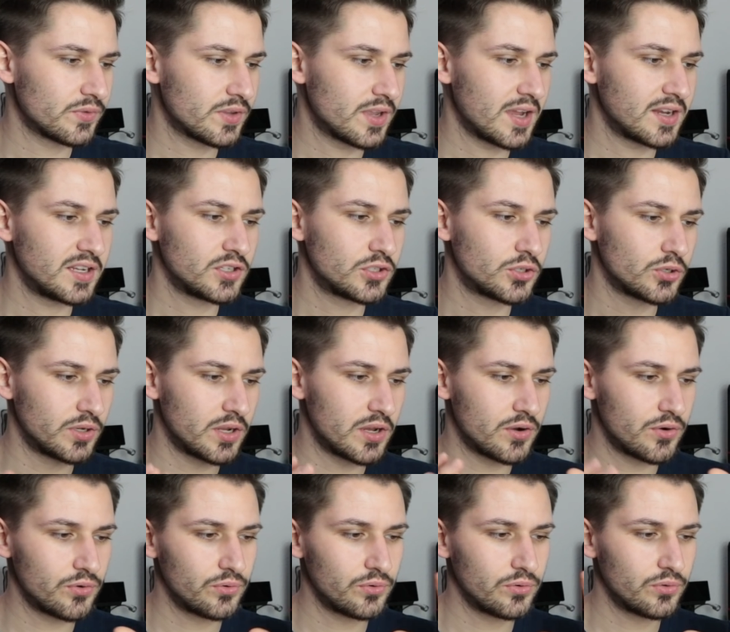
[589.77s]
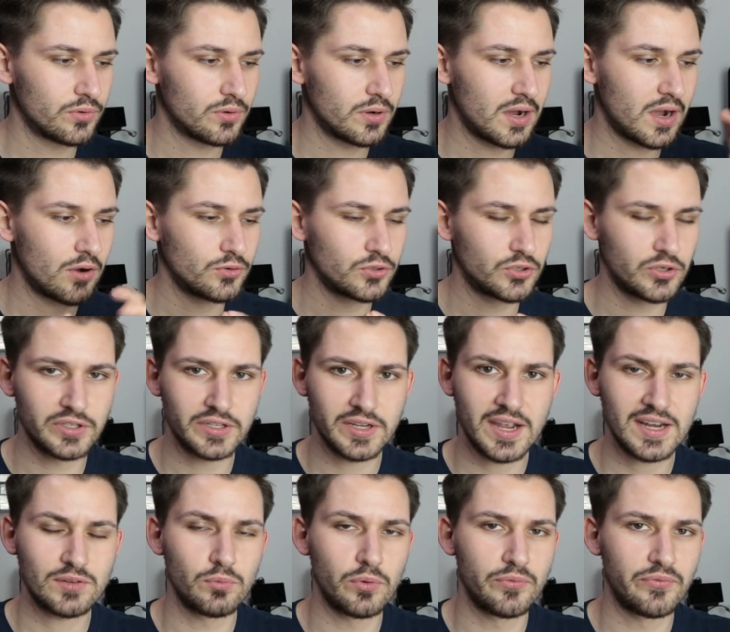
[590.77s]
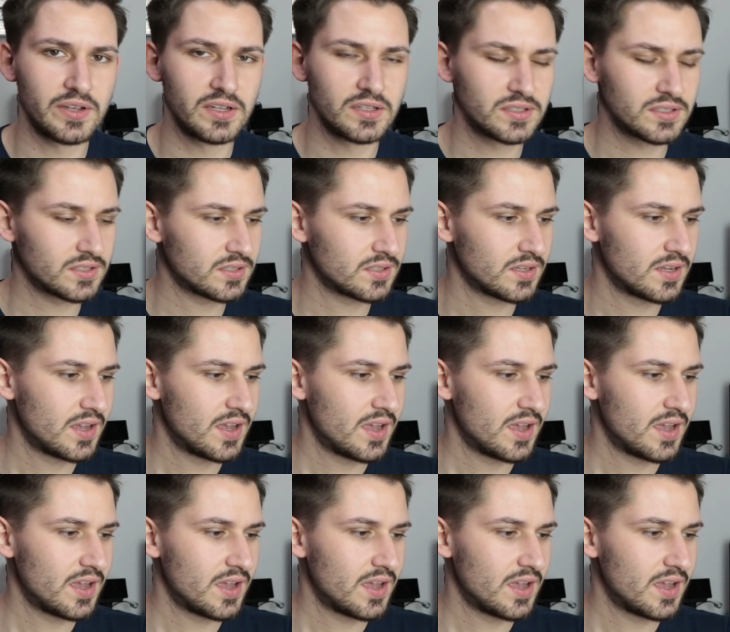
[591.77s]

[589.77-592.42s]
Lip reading: getting to know how to interact with it,